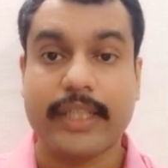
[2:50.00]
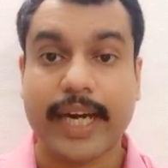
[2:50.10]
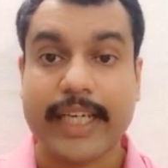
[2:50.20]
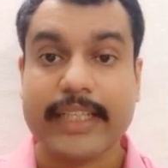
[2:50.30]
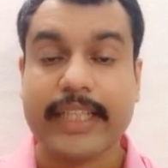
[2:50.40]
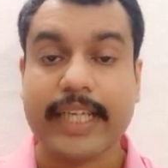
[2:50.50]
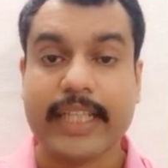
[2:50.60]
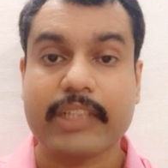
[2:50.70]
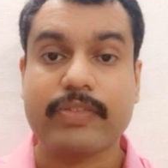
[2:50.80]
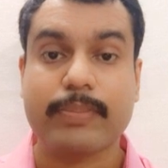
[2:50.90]
Dry the
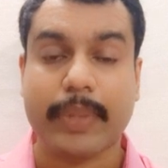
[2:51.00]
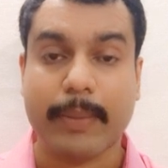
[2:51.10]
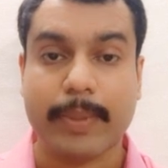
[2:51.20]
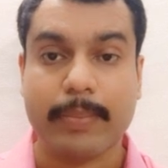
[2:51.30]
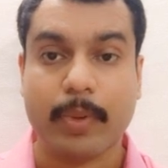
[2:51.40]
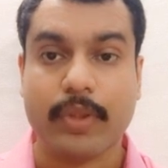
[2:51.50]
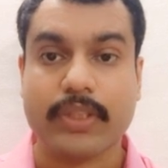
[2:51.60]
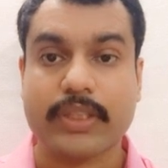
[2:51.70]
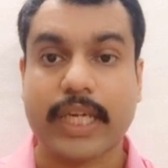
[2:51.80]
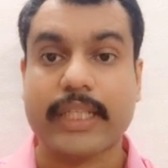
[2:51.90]
canal with paper
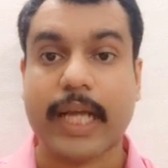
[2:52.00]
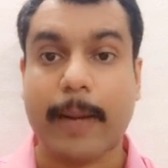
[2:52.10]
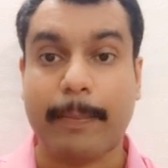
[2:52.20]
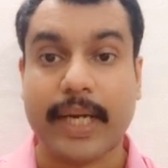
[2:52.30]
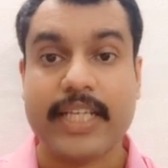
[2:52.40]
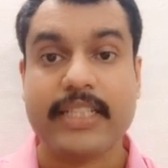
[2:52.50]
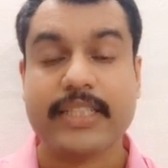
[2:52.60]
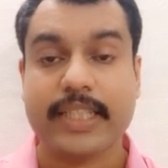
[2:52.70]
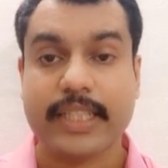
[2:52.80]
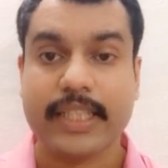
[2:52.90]
points and apply
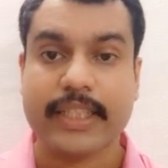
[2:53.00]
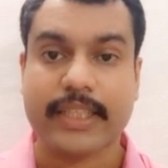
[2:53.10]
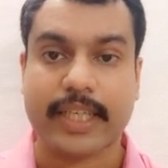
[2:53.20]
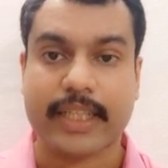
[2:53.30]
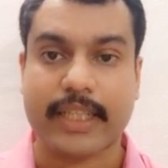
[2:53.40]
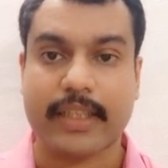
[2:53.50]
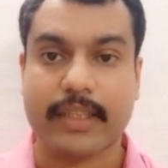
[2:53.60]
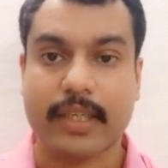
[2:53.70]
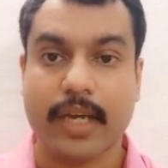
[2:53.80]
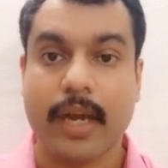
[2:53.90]
sealer in the canal.
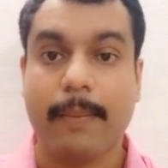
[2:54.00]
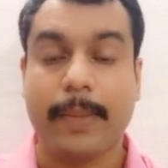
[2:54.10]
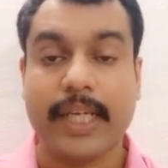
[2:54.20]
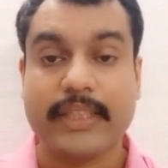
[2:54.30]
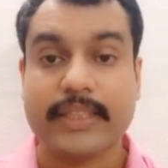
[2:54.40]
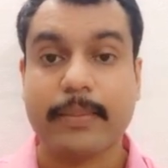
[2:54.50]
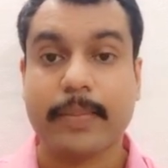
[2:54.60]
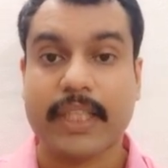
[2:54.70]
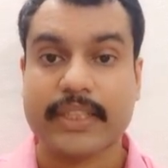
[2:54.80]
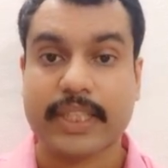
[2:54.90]
Place the
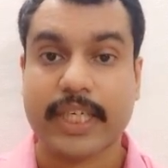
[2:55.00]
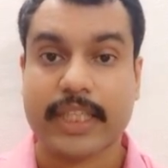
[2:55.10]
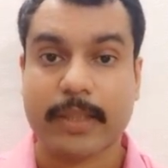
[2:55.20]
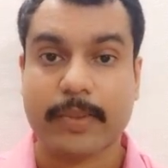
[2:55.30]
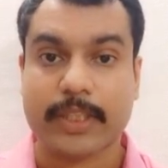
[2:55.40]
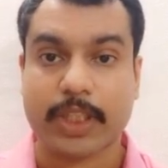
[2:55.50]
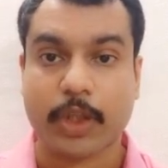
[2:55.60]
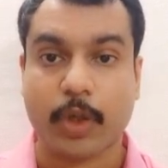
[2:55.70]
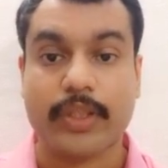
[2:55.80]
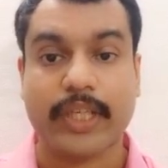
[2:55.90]
master gutta percha
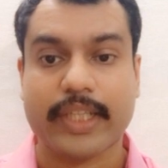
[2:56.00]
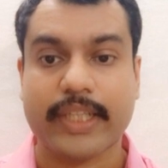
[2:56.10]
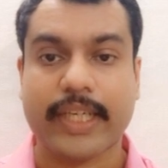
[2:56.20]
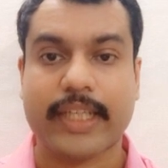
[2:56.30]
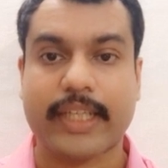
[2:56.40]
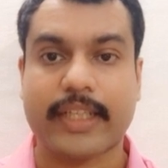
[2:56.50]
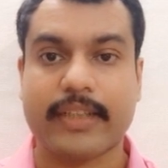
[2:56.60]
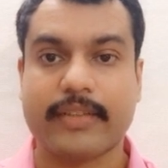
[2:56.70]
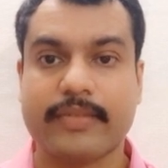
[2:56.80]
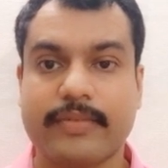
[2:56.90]
cone in the canal.
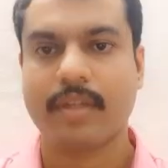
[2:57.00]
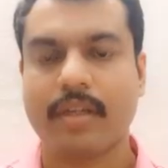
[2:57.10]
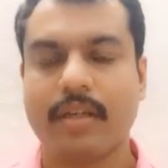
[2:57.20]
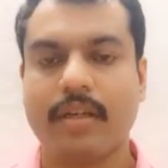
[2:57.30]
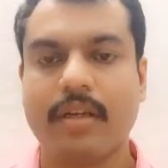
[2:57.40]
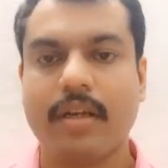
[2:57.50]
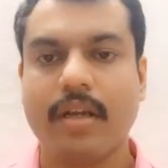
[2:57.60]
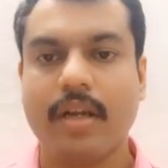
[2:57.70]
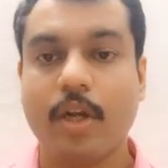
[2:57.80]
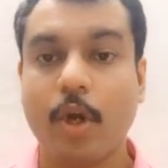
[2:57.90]

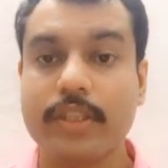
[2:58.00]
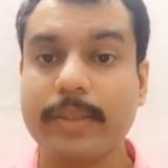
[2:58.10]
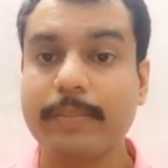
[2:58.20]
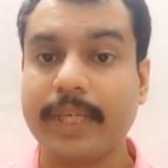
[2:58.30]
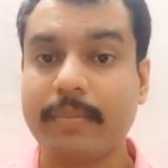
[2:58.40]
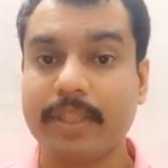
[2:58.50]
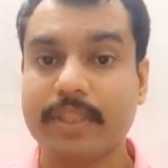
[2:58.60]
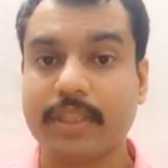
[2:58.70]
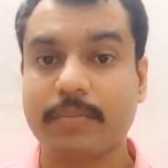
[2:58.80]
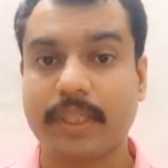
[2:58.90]
Coat the
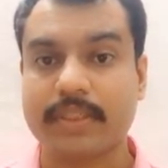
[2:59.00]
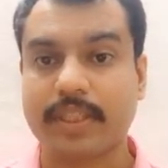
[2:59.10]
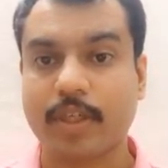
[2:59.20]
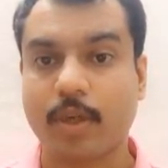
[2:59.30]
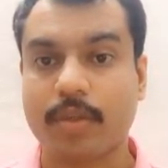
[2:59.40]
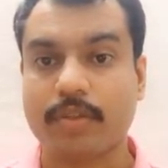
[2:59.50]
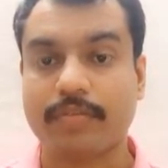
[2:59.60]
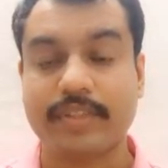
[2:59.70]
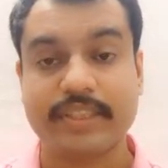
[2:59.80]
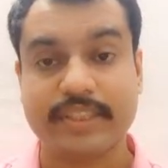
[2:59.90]
pre-measured master cone
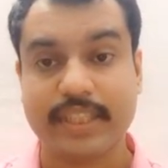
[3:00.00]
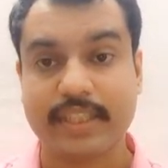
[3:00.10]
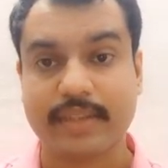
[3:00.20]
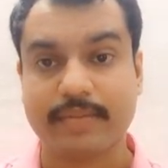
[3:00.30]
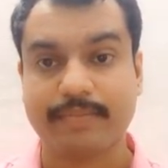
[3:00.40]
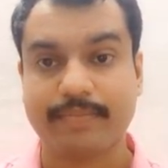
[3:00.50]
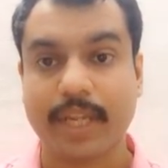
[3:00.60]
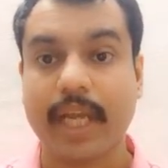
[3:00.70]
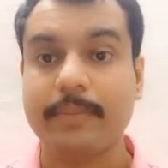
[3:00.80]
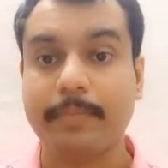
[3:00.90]
with sealer
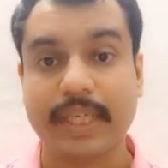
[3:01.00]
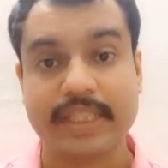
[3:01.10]
and